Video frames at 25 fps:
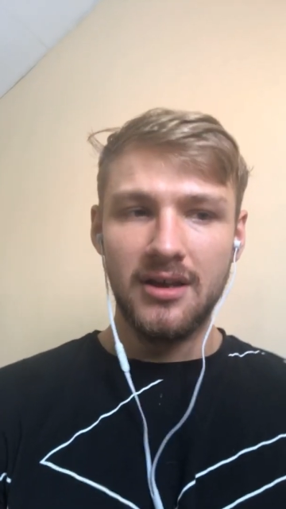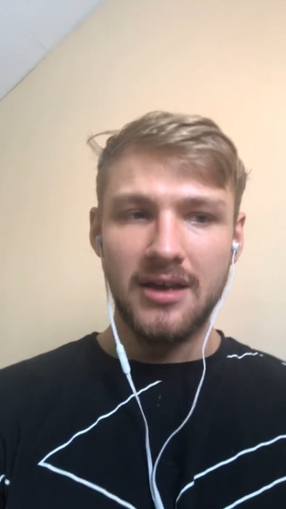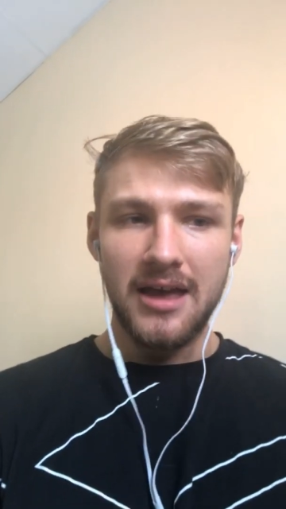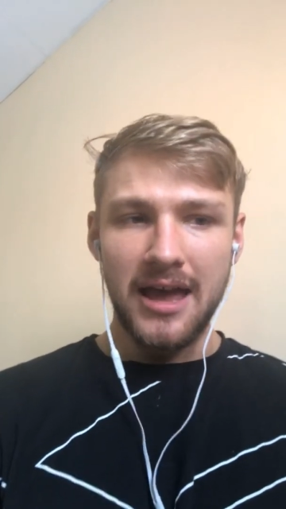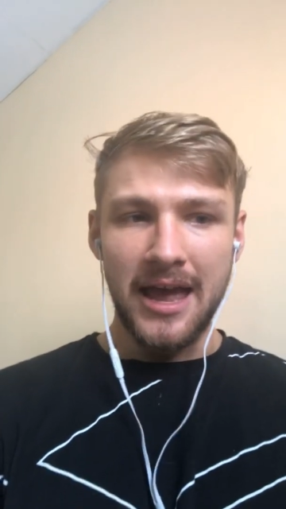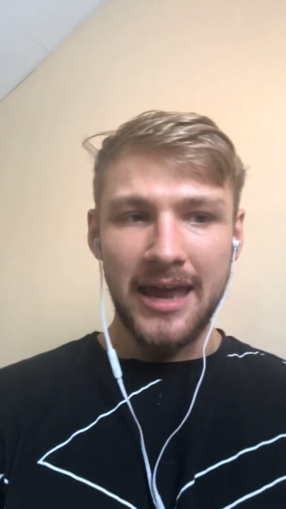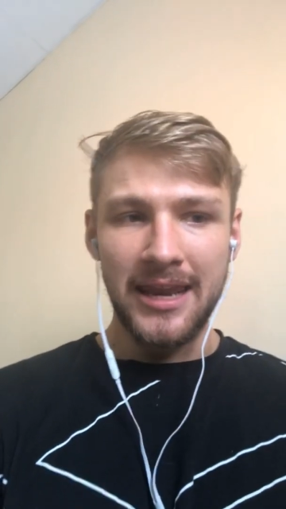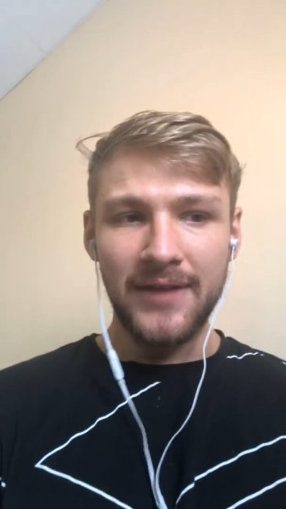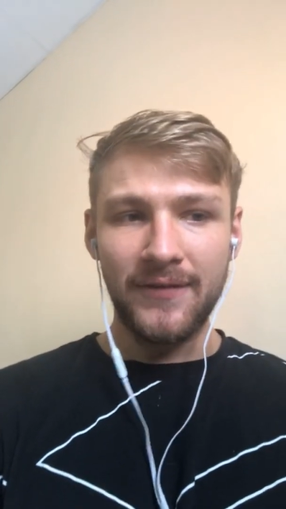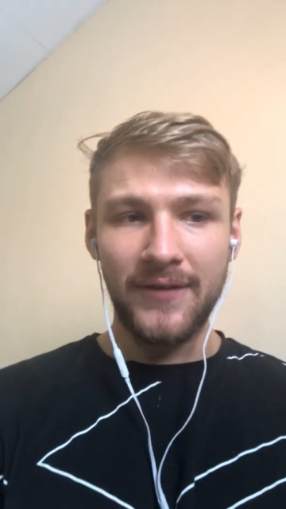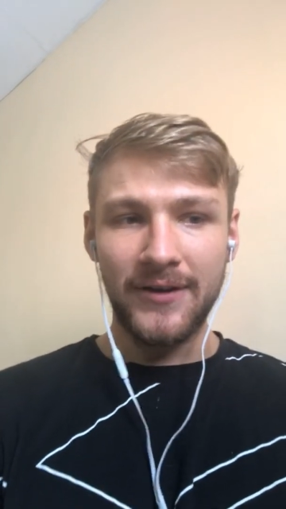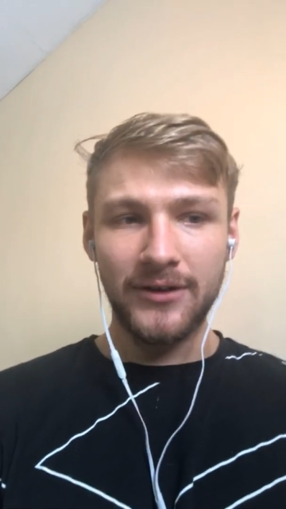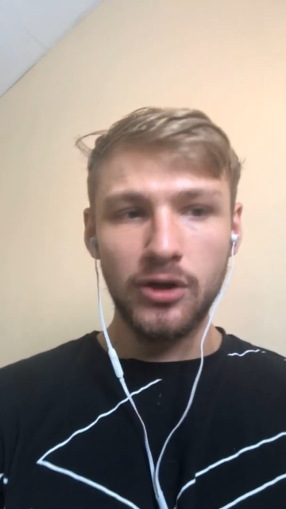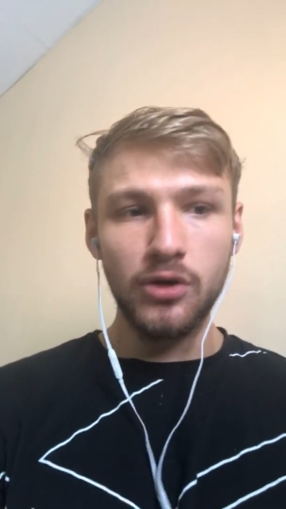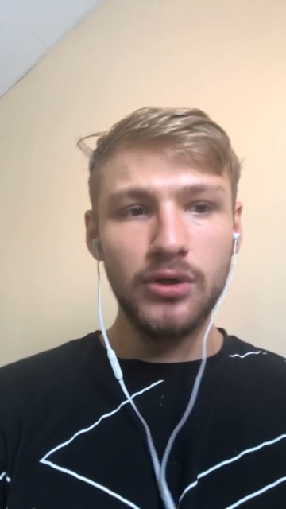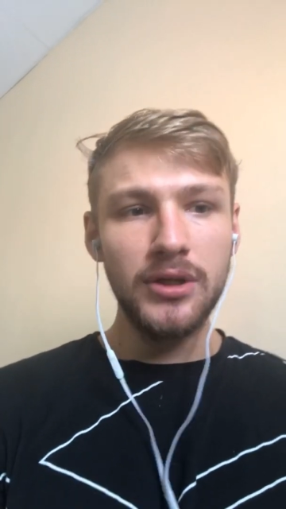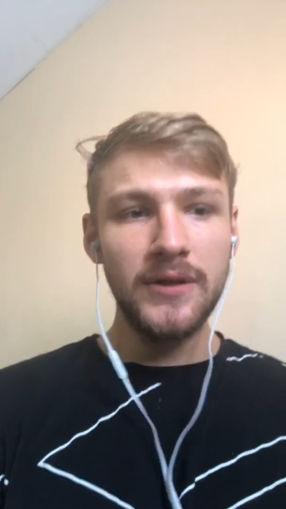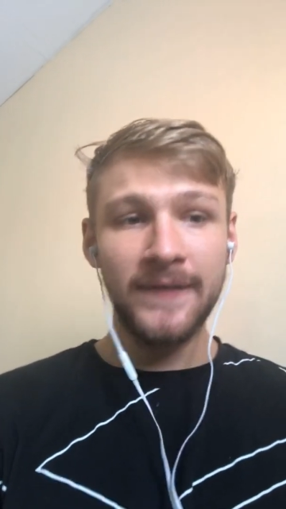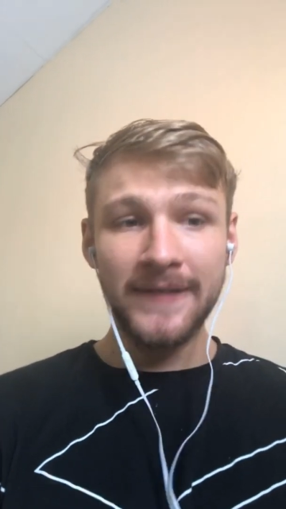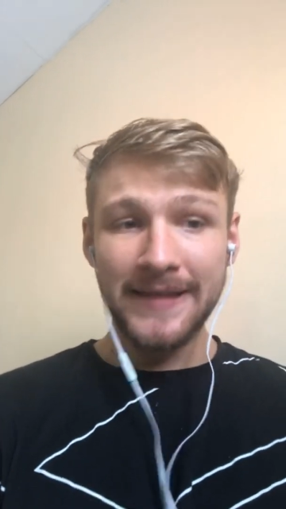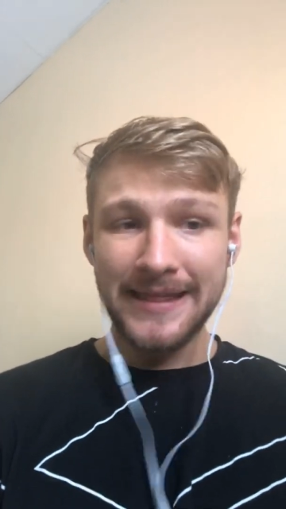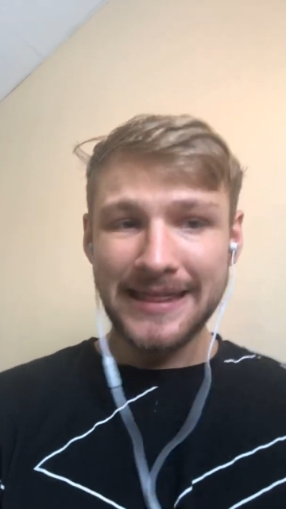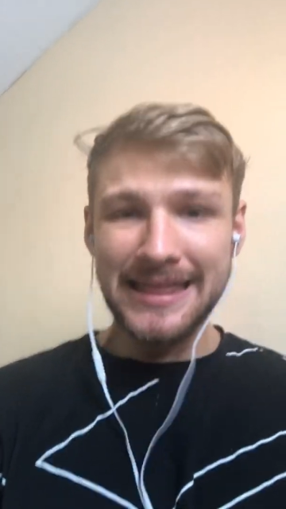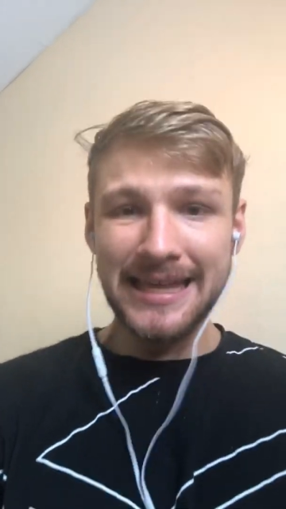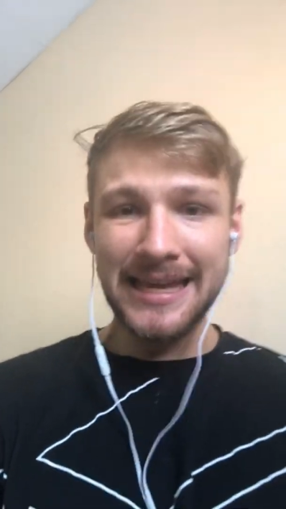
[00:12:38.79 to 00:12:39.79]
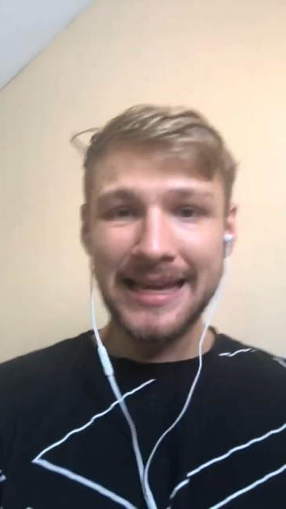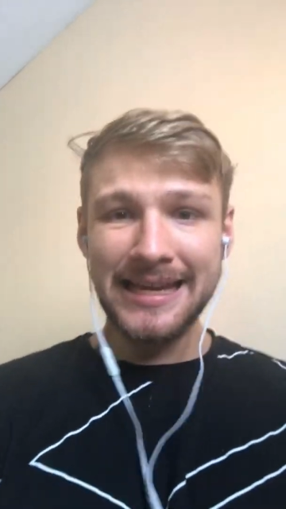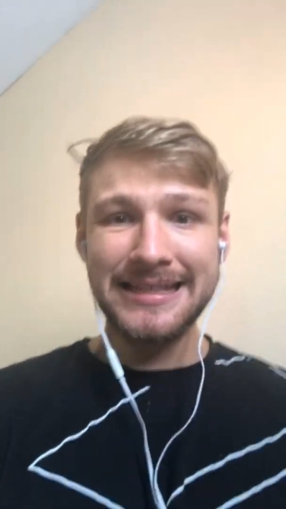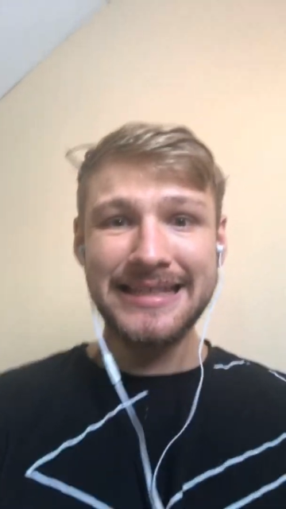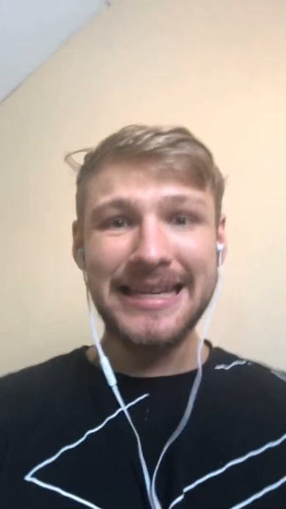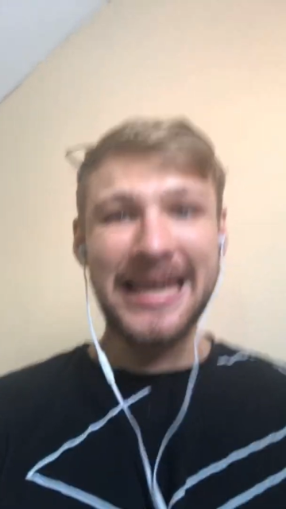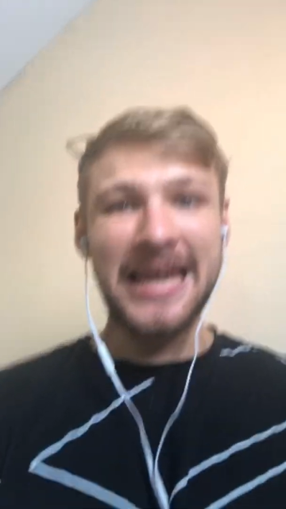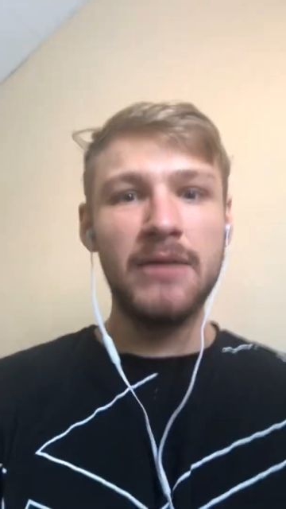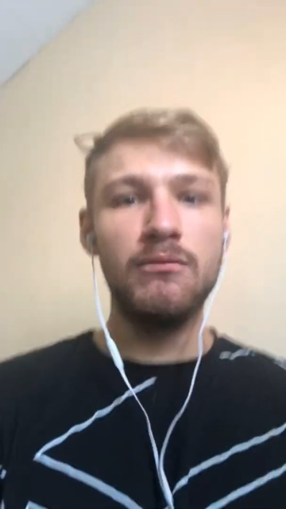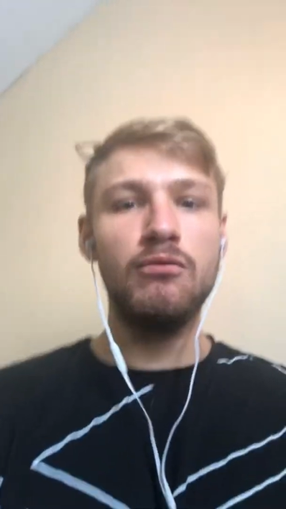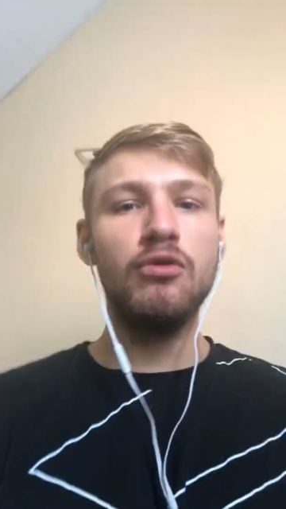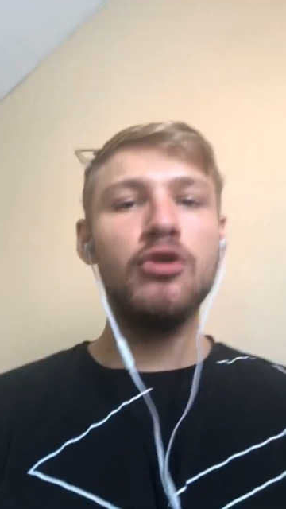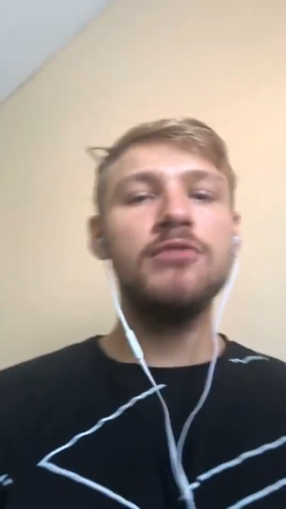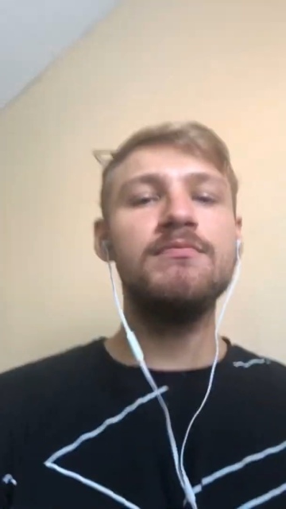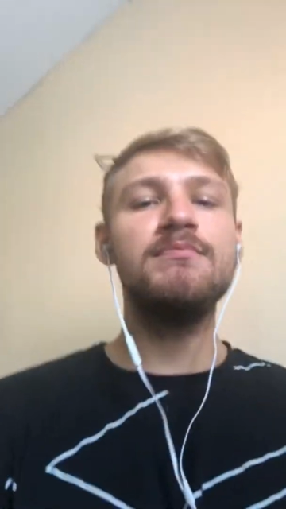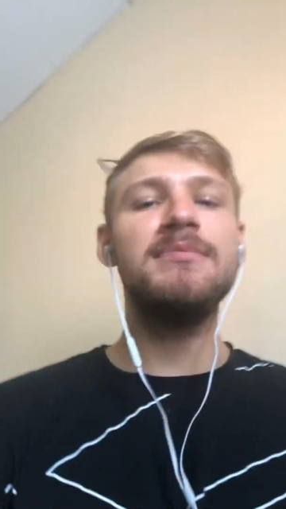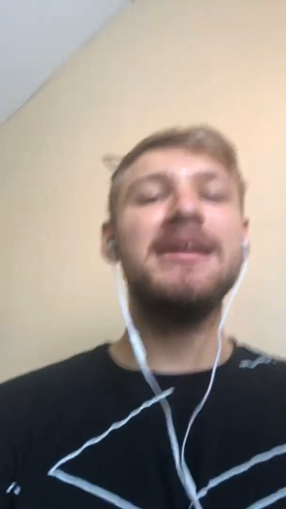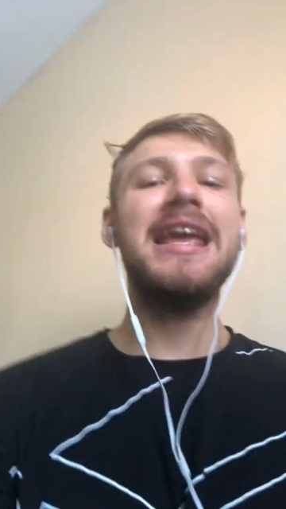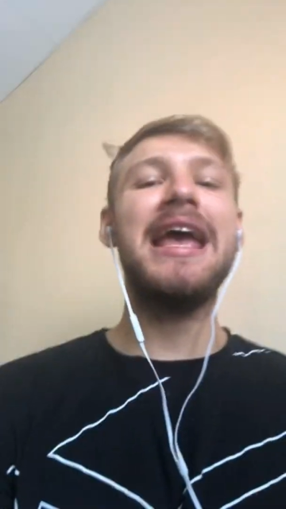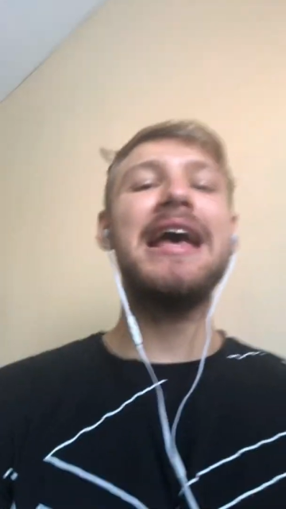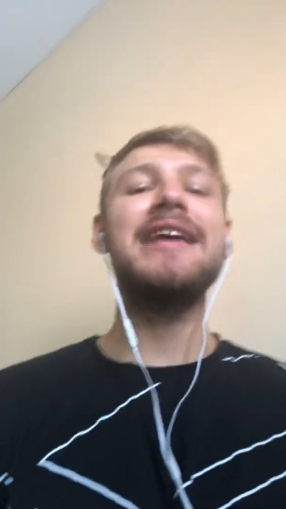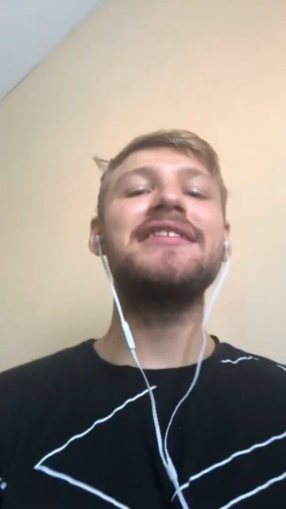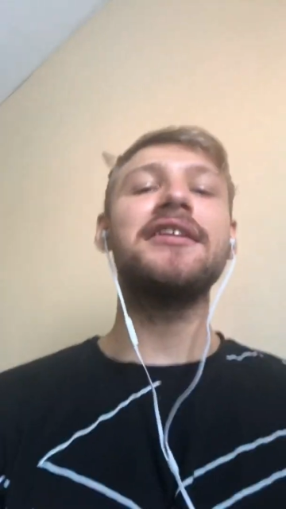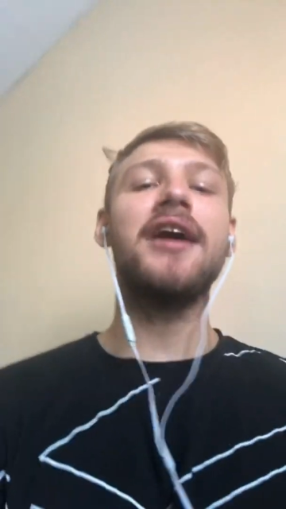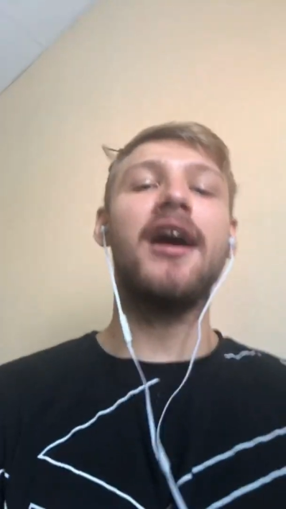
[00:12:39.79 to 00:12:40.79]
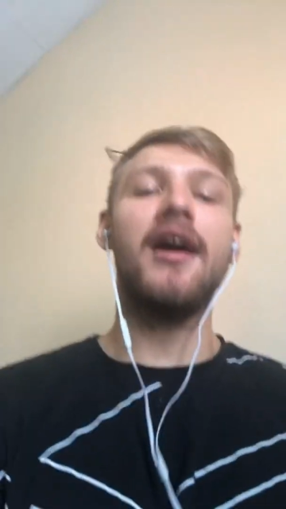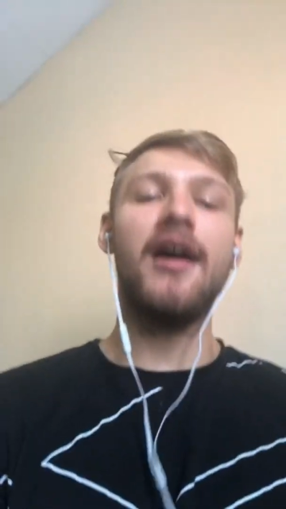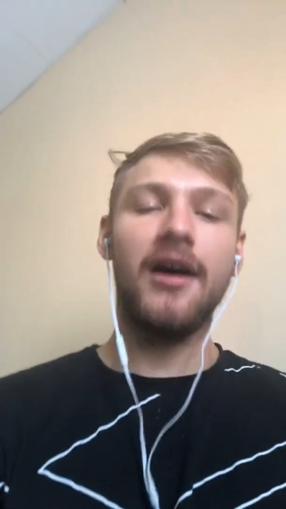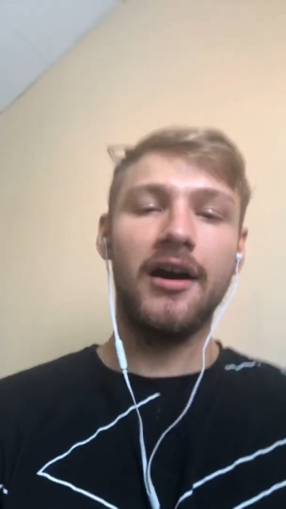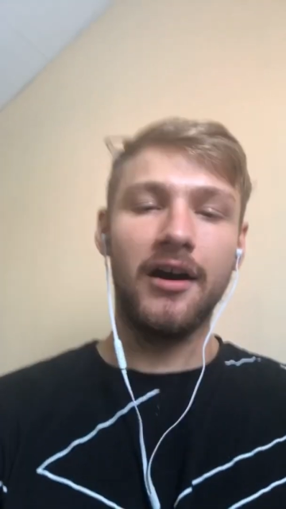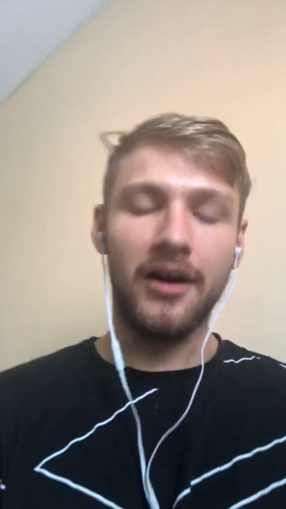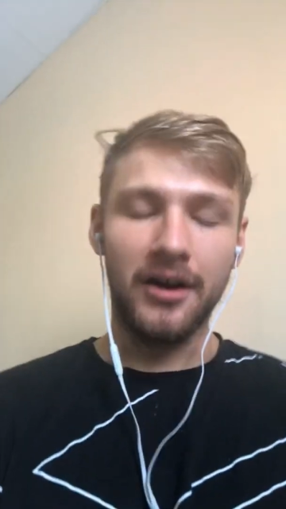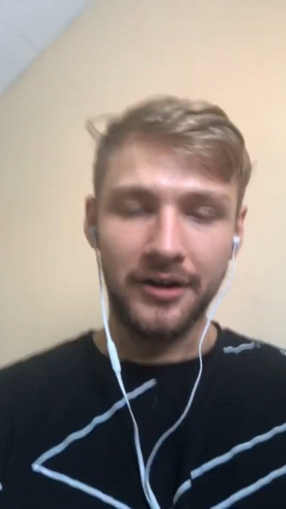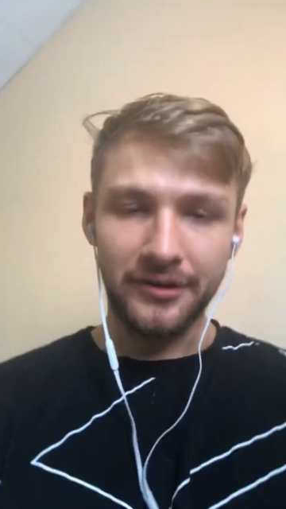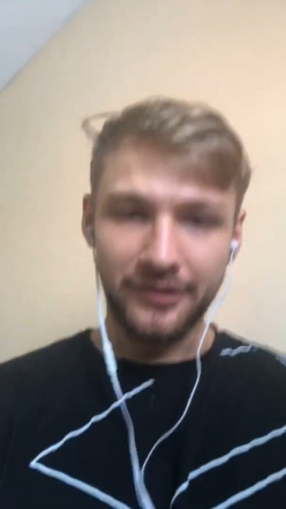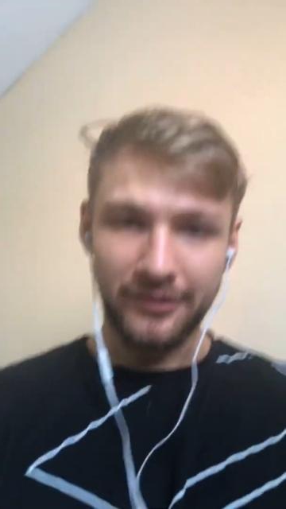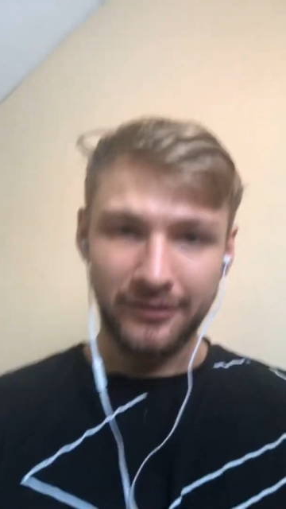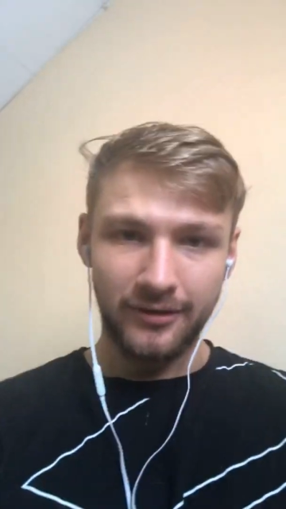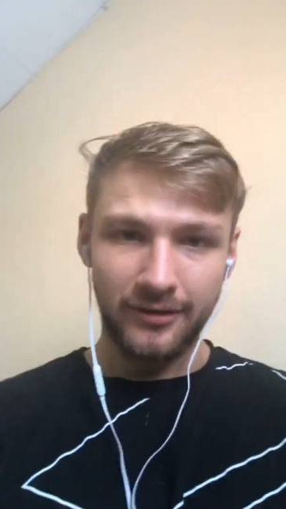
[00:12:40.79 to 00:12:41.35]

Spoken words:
And if I do different things, it wouldn't be as hard.